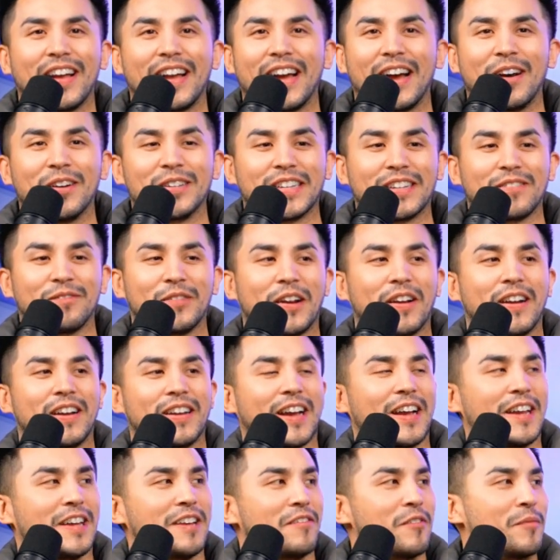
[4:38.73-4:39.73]
I was like very
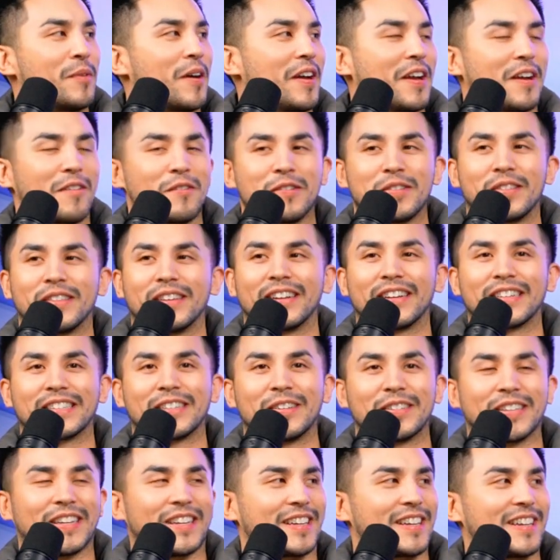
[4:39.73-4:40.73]
naive about everything
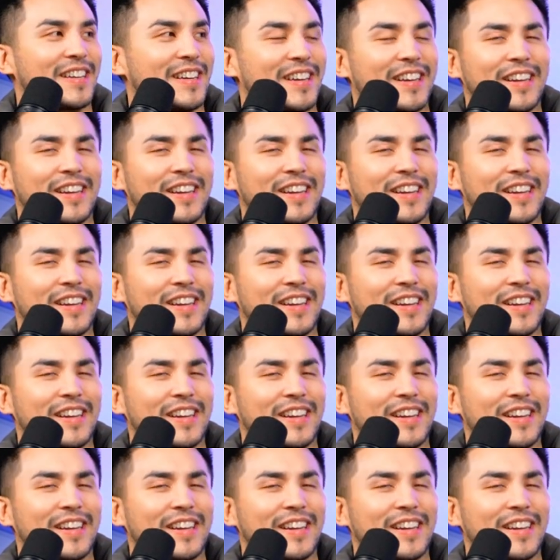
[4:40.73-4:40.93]
because I